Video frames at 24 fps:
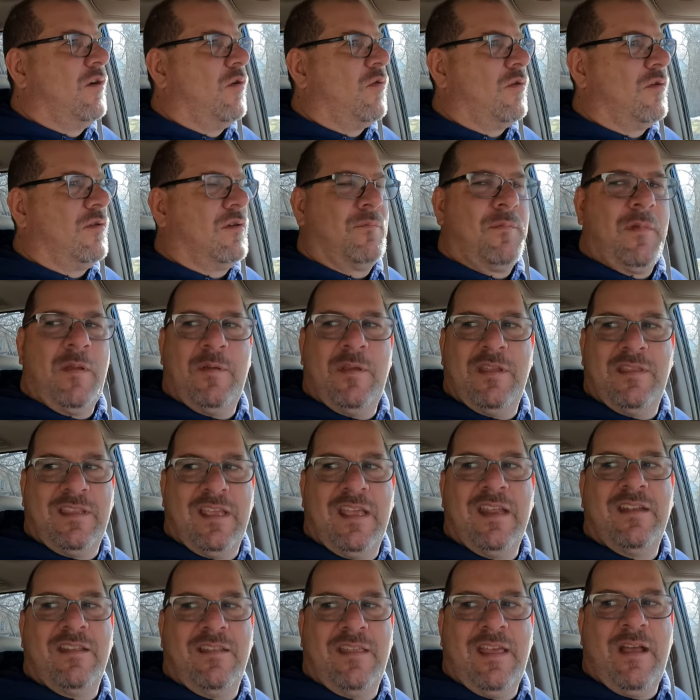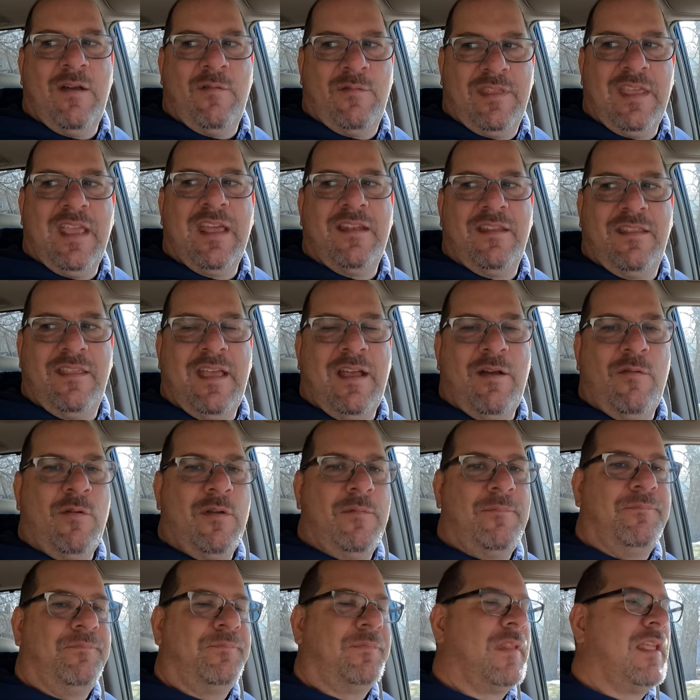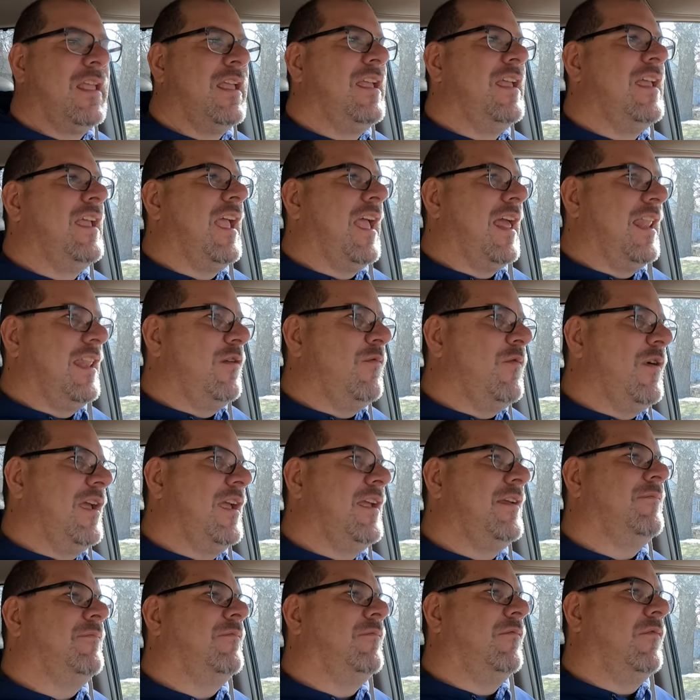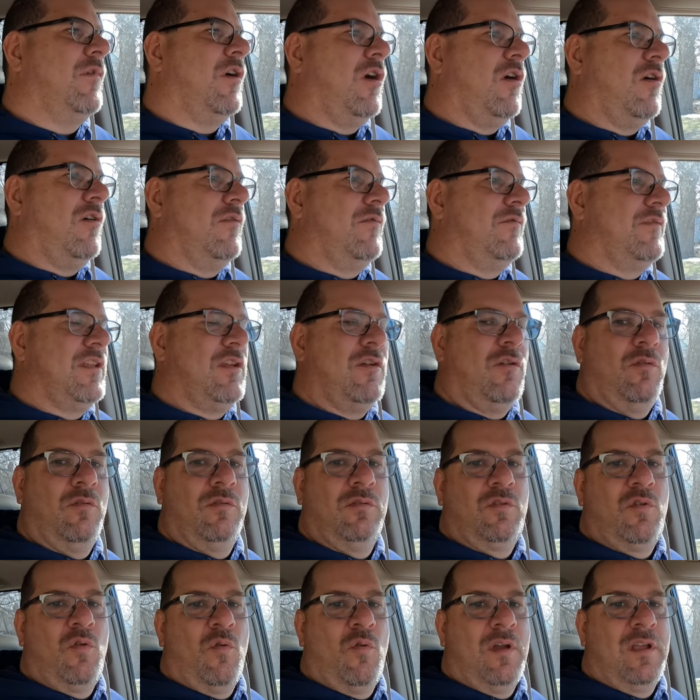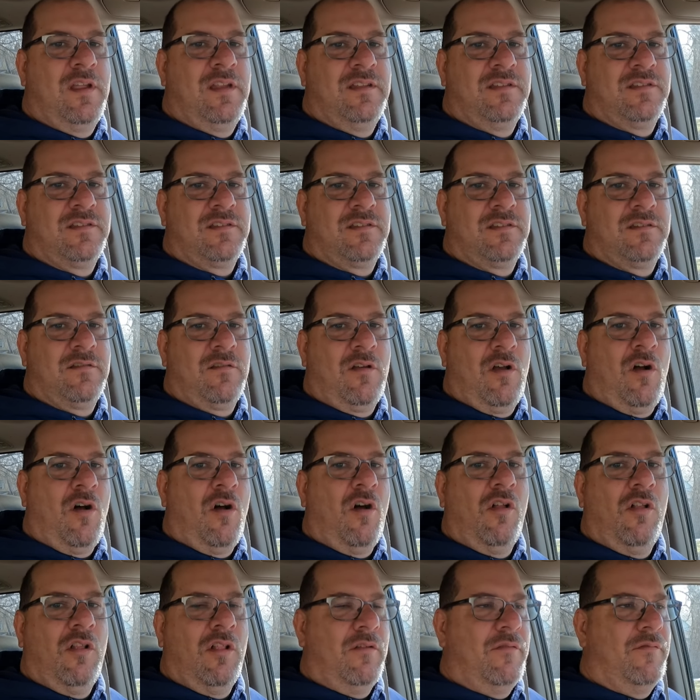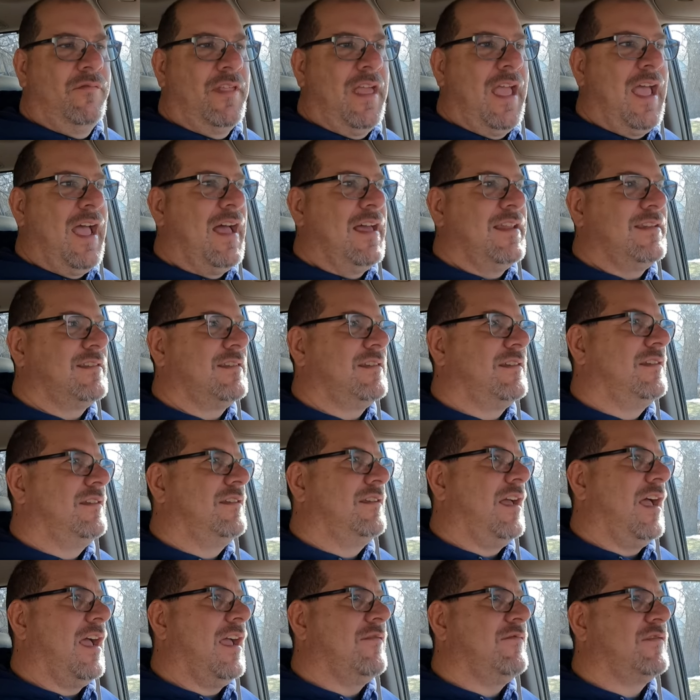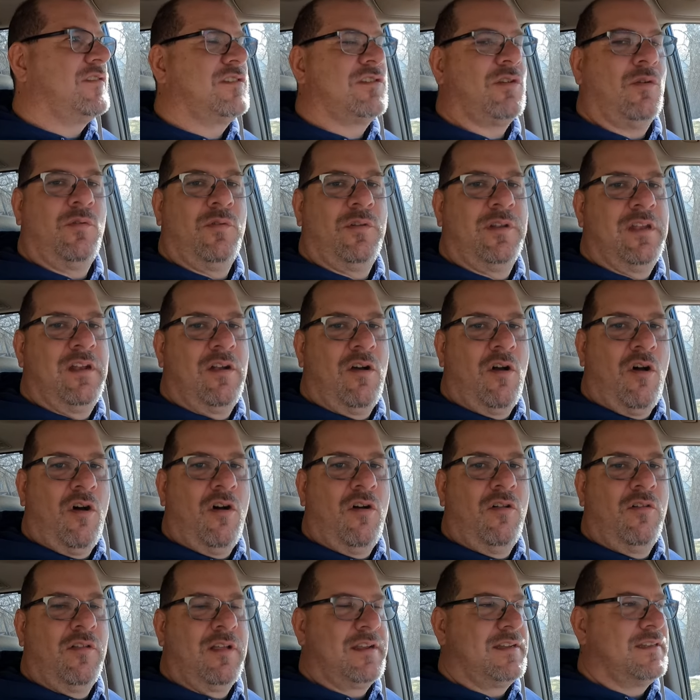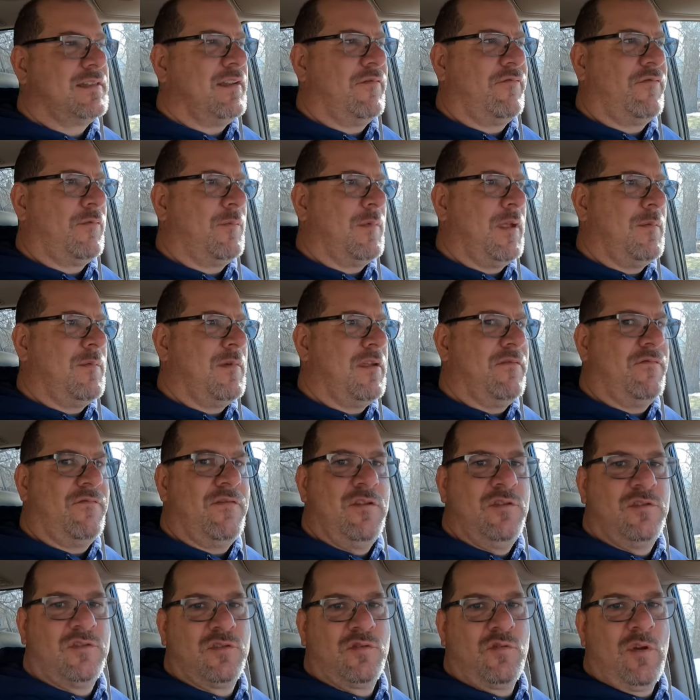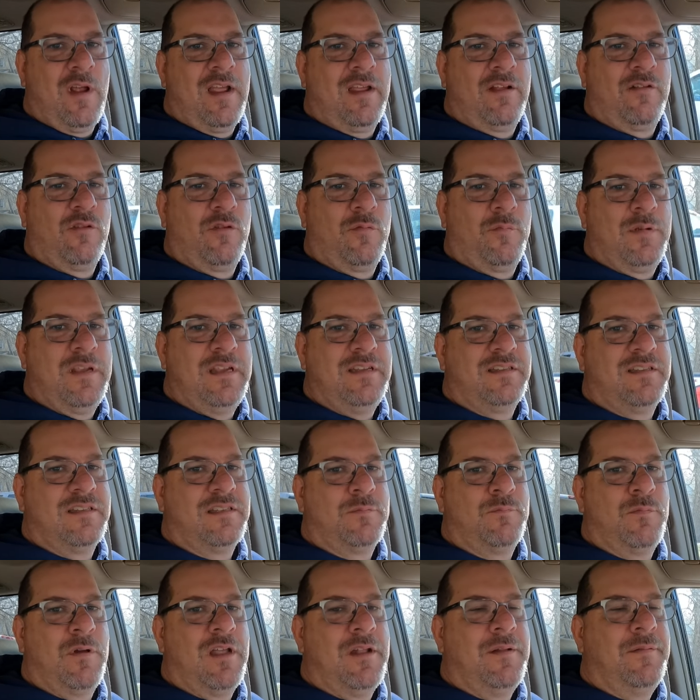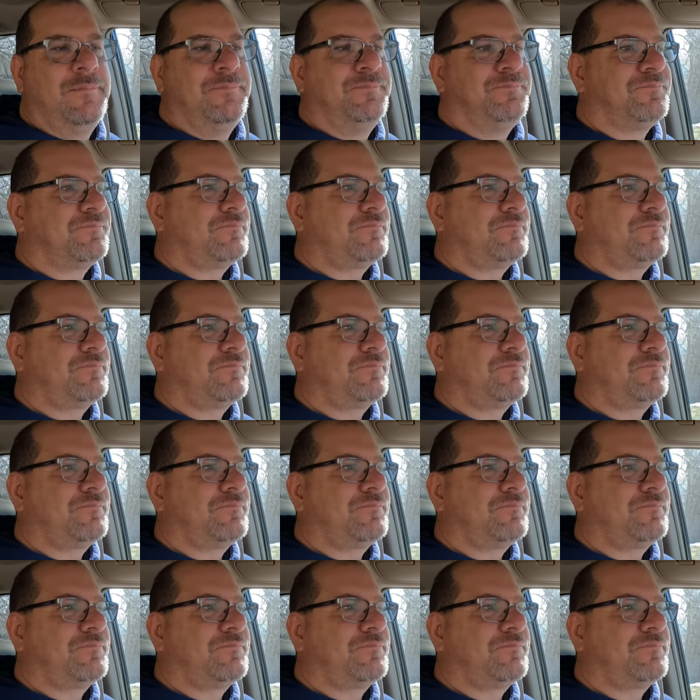or maybe at the end of that, the end of that one. Yeah. Anyway, all the old coins, all of that, That's I've sold. sold it all except for maybe a few straggler pieces, but.